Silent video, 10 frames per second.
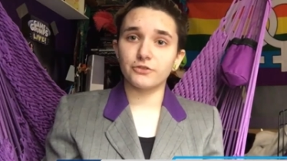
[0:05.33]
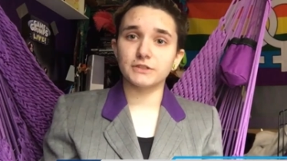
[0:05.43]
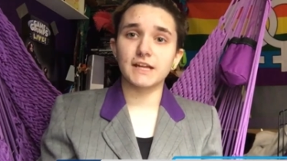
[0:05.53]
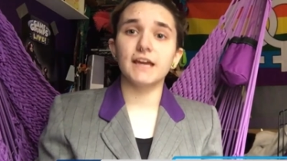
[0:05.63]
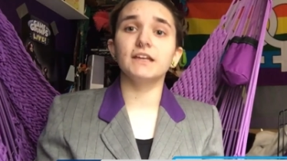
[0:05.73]
for
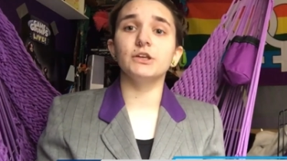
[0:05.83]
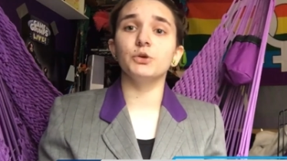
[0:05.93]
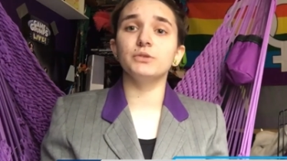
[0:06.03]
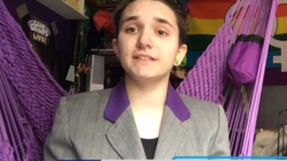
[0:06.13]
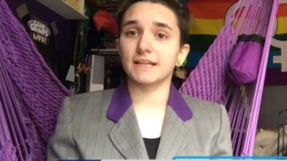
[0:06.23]
today,
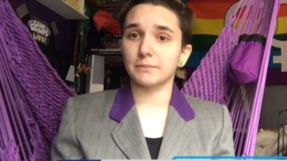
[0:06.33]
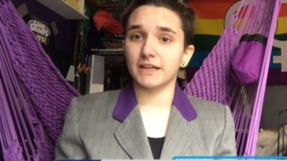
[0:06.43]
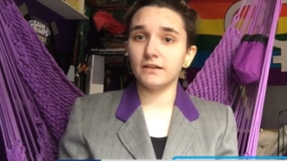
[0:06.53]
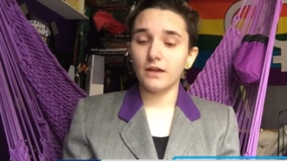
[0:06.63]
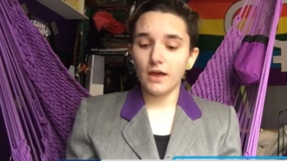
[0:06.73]
Hugh
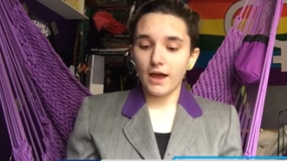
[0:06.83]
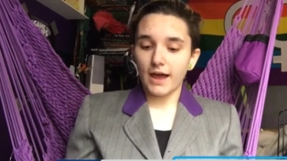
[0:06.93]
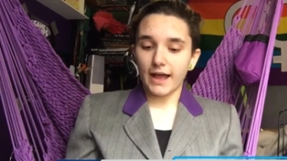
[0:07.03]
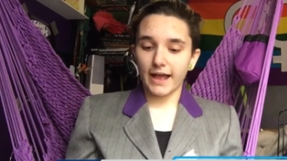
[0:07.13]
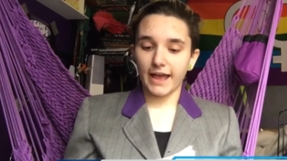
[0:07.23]
Dickman,
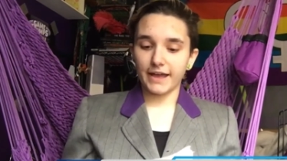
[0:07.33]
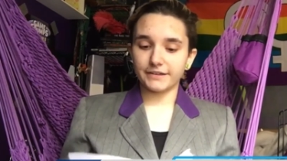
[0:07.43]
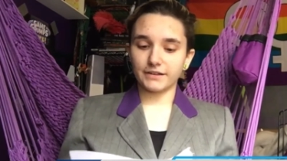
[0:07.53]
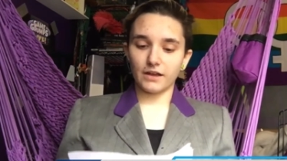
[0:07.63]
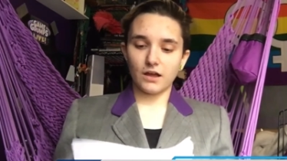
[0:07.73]

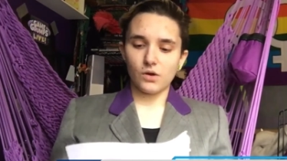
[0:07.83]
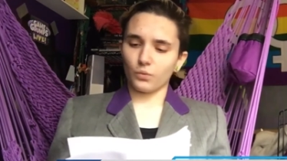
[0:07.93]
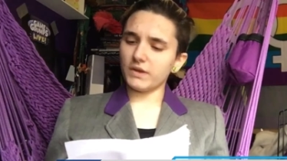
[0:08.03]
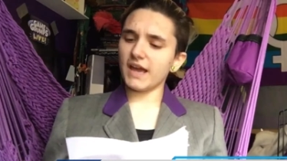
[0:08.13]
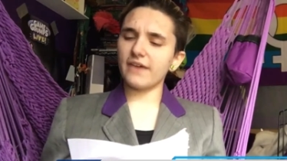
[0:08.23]
and
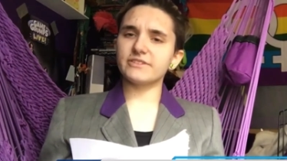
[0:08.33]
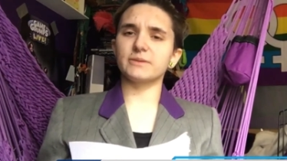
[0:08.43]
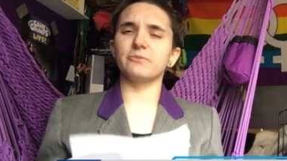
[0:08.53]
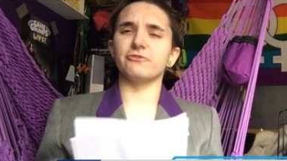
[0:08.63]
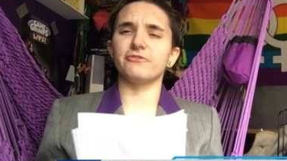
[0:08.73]
we have
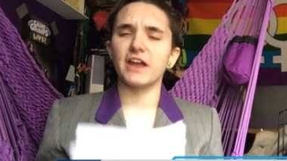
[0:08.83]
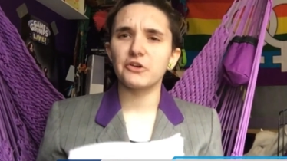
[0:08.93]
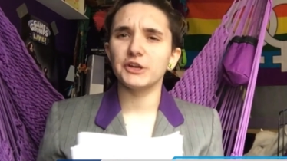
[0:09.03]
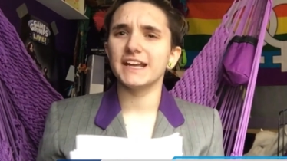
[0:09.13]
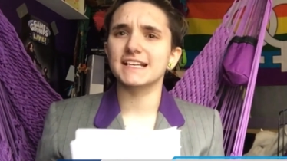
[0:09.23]
some
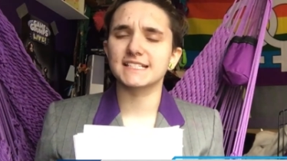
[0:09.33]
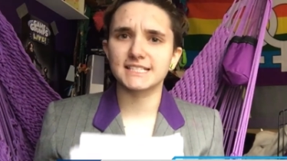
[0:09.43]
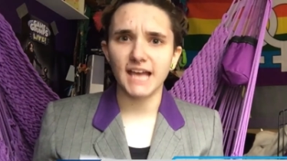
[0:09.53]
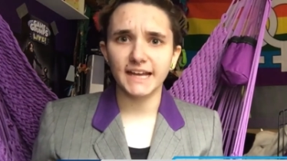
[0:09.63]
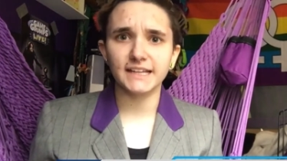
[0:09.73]
very
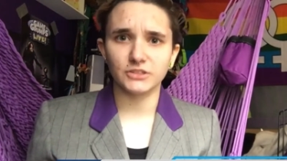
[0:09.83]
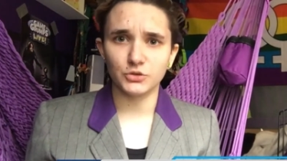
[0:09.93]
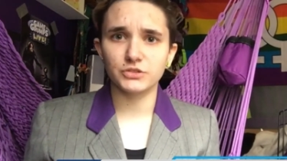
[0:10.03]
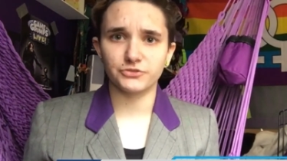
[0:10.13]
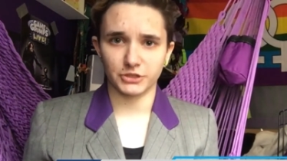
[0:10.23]
exciting
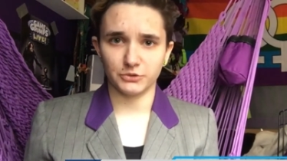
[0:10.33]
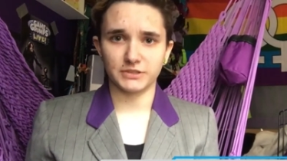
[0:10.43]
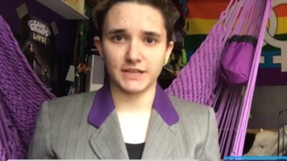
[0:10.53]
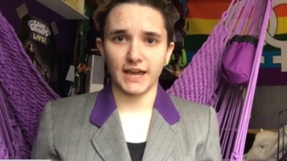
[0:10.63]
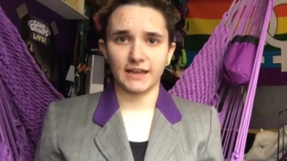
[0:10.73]
news for you
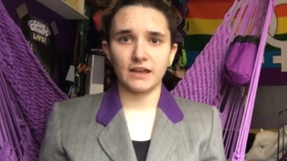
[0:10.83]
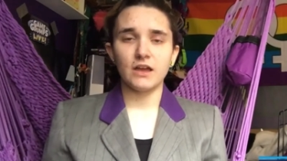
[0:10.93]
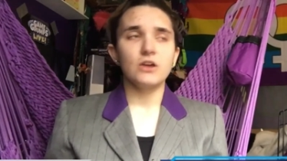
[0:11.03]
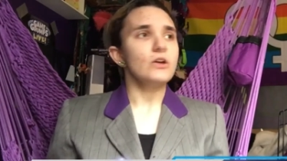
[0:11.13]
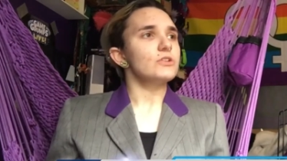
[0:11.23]
tonight.
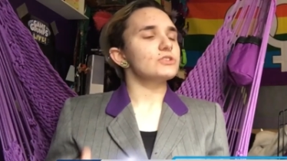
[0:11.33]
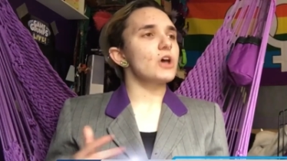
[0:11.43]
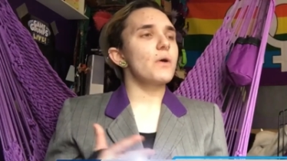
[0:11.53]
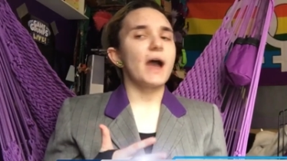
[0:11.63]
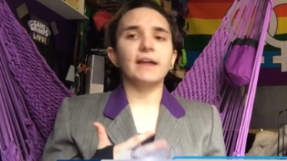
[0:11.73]

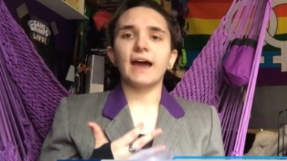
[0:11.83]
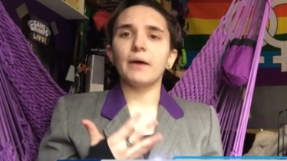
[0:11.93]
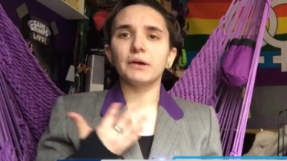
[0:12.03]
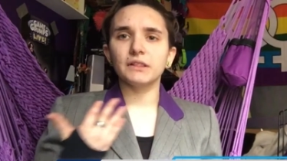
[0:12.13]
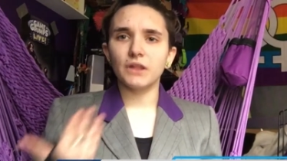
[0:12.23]
So at
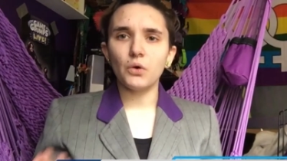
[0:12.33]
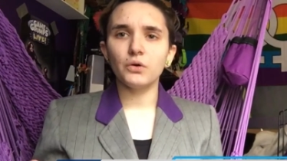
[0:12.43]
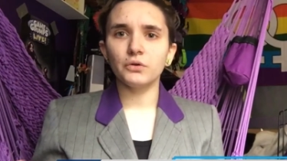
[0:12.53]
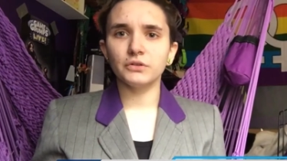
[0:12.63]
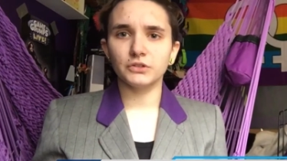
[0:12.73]
our
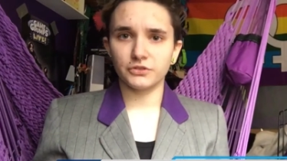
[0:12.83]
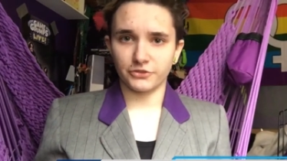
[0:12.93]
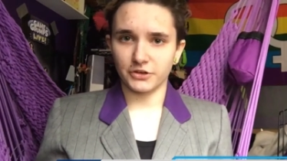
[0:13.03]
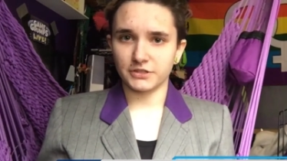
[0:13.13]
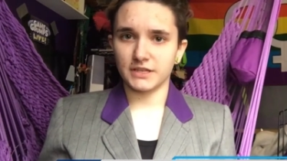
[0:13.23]
local
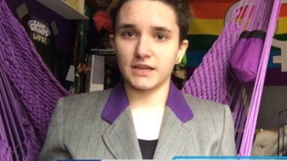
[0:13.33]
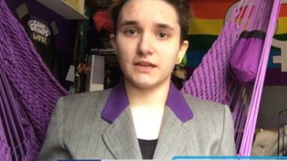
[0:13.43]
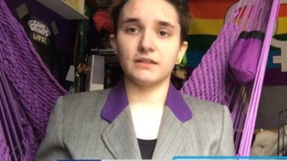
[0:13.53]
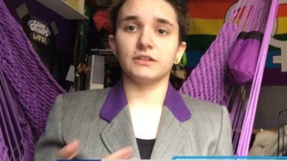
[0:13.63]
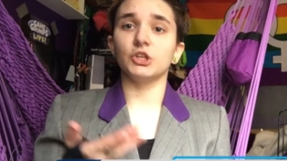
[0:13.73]

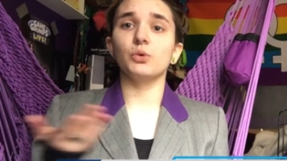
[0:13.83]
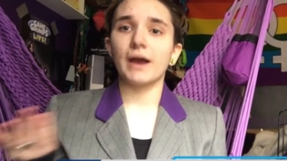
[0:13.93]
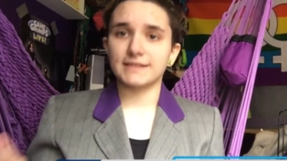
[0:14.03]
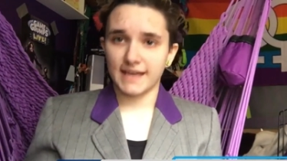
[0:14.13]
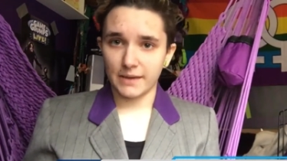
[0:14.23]
university, the
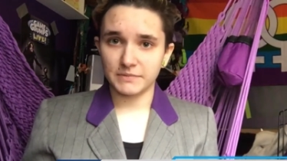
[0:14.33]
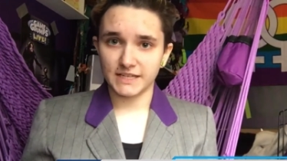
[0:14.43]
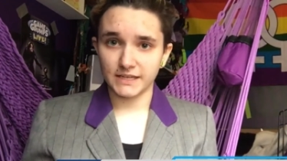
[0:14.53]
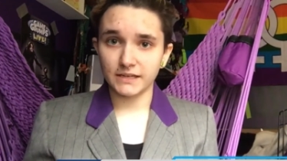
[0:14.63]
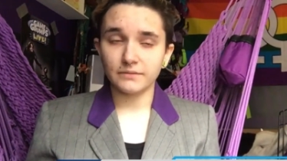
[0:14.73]

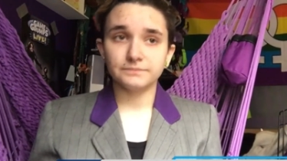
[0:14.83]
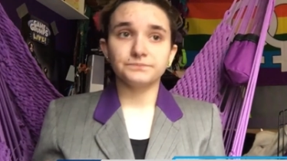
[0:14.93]
USMD,